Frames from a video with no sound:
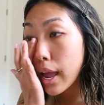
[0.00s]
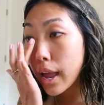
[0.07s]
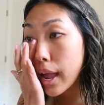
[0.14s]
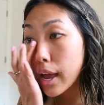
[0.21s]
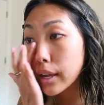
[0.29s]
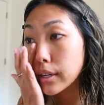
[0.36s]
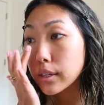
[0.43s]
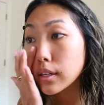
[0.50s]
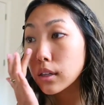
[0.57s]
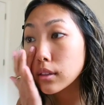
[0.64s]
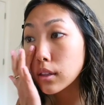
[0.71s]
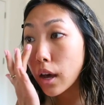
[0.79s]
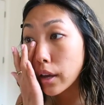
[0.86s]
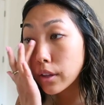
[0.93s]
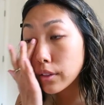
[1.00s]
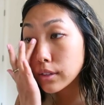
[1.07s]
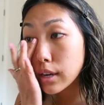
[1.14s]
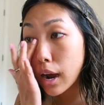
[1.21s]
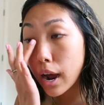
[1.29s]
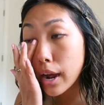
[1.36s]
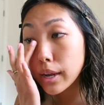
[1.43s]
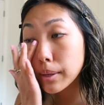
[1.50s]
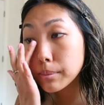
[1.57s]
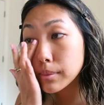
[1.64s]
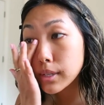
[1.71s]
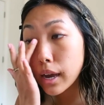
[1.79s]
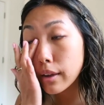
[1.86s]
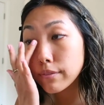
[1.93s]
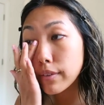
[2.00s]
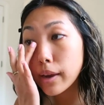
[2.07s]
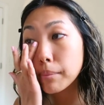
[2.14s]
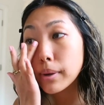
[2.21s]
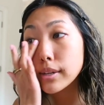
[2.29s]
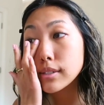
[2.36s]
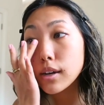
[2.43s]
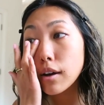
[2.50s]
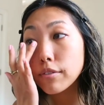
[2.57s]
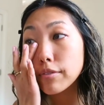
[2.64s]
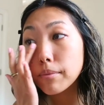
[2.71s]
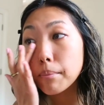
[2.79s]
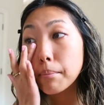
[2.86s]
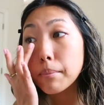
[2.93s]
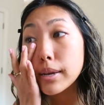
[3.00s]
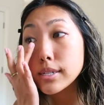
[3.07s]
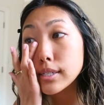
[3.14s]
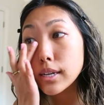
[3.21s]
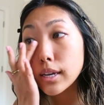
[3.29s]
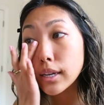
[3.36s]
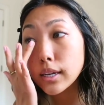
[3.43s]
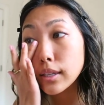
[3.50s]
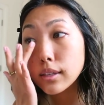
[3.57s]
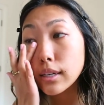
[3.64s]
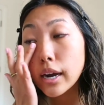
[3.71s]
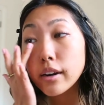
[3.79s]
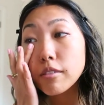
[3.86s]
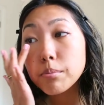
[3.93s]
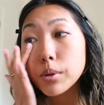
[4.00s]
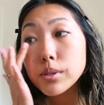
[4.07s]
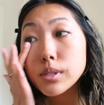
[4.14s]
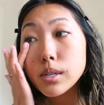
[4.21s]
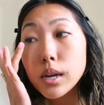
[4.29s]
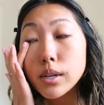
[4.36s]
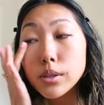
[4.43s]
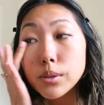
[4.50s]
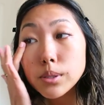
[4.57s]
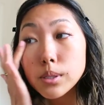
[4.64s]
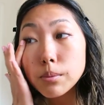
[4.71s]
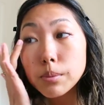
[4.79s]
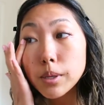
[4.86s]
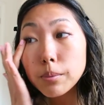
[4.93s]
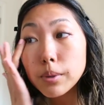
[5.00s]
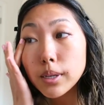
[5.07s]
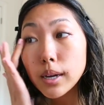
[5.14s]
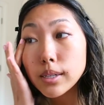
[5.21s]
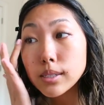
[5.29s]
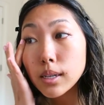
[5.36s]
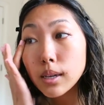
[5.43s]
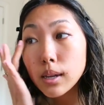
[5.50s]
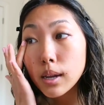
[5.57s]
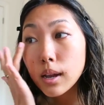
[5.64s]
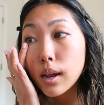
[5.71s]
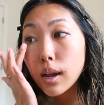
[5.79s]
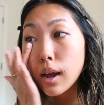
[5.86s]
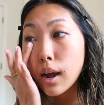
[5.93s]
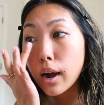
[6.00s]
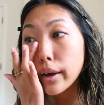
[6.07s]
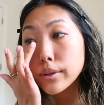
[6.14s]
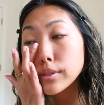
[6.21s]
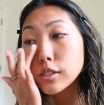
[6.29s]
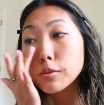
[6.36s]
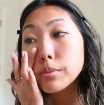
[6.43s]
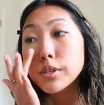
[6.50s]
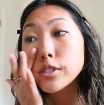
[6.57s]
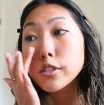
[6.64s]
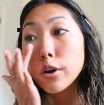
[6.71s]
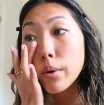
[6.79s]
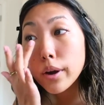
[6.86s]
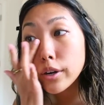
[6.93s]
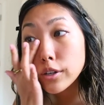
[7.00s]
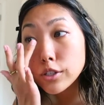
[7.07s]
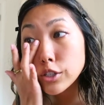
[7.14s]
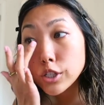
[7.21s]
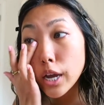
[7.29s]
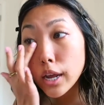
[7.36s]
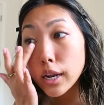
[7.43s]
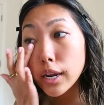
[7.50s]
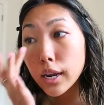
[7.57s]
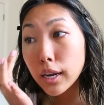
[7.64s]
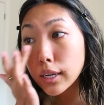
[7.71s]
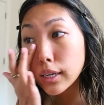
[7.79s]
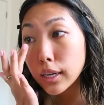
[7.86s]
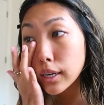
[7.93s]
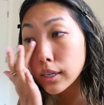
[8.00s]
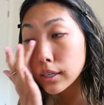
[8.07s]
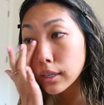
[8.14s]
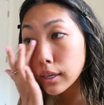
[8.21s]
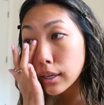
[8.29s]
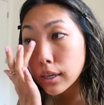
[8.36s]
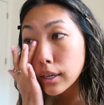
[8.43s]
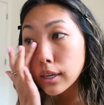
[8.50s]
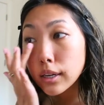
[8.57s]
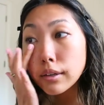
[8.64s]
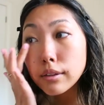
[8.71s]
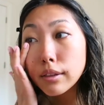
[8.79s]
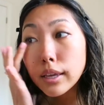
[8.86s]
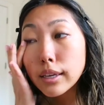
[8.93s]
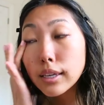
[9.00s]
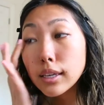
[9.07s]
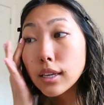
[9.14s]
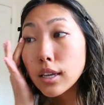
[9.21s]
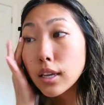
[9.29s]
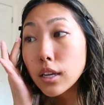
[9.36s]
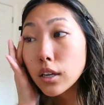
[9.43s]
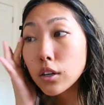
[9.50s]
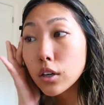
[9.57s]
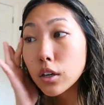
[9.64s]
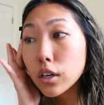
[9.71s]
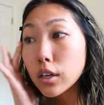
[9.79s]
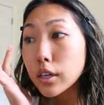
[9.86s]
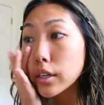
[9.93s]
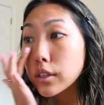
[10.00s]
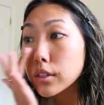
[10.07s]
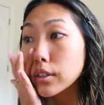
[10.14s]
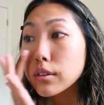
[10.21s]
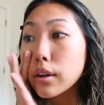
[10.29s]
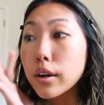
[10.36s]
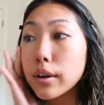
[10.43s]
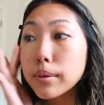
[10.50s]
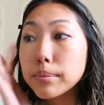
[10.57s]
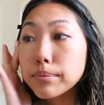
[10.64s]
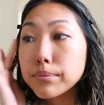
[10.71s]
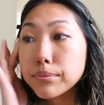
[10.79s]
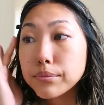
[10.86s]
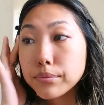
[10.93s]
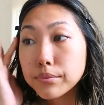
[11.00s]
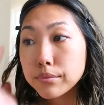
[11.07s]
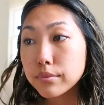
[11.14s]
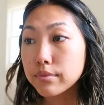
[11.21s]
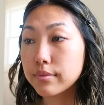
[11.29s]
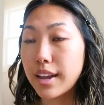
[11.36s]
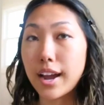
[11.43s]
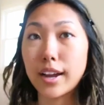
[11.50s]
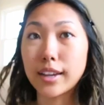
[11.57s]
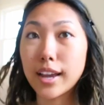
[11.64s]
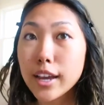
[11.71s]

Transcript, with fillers: And a lot of the times I find myself missing the kind of person I used to be because I used to be so energetic and like eager and um, high